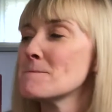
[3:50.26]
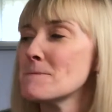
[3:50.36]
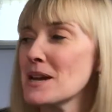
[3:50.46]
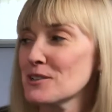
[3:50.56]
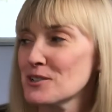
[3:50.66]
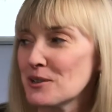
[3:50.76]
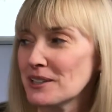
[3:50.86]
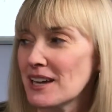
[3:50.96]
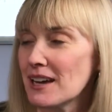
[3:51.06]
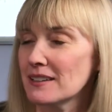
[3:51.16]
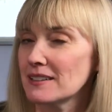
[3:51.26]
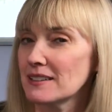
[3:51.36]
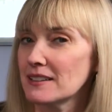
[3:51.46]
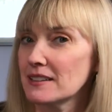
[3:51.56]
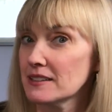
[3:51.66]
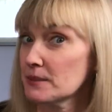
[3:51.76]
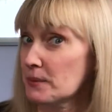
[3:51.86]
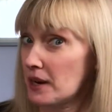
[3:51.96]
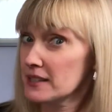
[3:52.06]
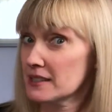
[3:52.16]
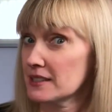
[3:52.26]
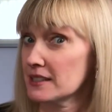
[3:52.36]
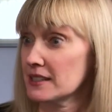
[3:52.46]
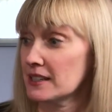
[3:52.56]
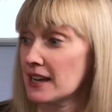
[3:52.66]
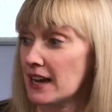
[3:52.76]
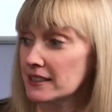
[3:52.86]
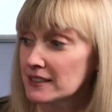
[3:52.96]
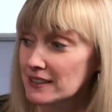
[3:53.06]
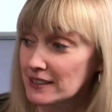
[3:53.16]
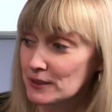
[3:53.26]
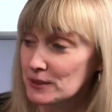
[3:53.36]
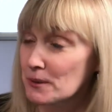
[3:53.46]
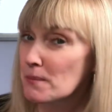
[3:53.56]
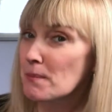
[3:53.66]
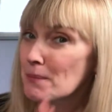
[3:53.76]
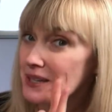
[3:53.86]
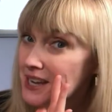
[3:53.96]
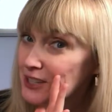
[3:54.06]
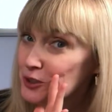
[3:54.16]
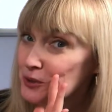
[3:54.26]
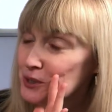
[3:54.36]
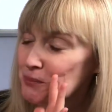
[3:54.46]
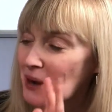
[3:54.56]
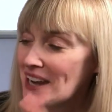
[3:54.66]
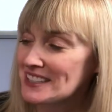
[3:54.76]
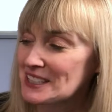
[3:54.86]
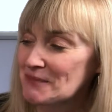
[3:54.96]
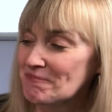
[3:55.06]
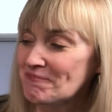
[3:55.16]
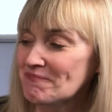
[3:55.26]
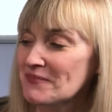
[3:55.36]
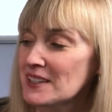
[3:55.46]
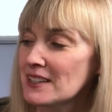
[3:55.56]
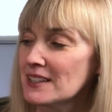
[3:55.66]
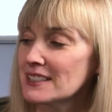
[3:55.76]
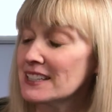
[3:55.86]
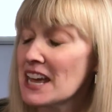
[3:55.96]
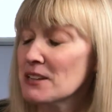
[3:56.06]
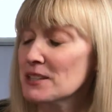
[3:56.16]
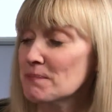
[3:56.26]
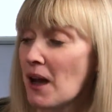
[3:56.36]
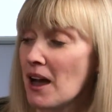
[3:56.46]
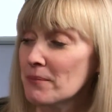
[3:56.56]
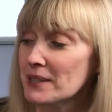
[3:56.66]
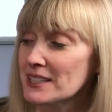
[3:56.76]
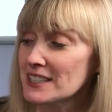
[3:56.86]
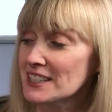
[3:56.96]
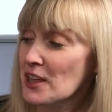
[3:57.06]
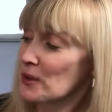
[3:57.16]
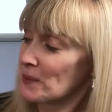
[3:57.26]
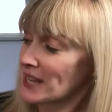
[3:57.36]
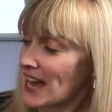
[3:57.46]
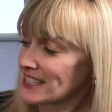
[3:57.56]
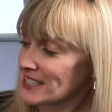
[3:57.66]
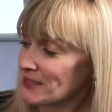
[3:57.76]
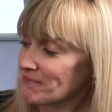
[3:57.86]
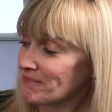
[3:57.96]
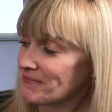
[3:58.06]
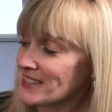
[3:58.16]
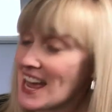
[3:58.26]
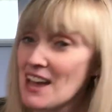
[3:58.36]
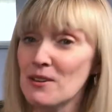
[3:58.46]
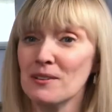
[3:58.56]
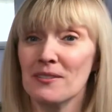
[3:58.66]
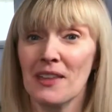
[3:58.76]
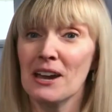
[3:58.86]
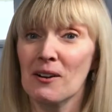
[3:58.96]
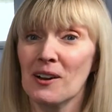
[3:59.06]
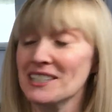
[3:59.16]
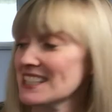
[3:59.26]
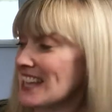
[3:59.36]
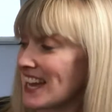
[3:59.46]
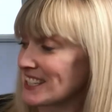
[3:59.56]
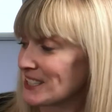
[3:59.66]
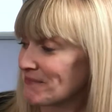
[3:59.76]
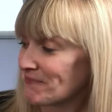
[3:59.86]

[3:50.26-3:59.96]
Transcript: Baker Juliet is surprised to see Nanette, but not too surprised. Nanette's mom gets another baguette. Now they are all set.